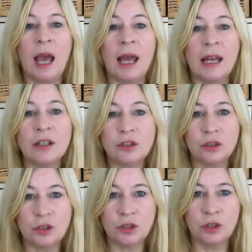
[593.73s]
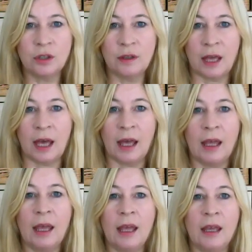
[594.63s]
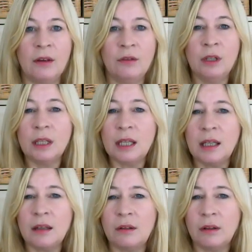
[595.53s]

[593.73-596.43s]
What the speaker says: And as you're doing that, really,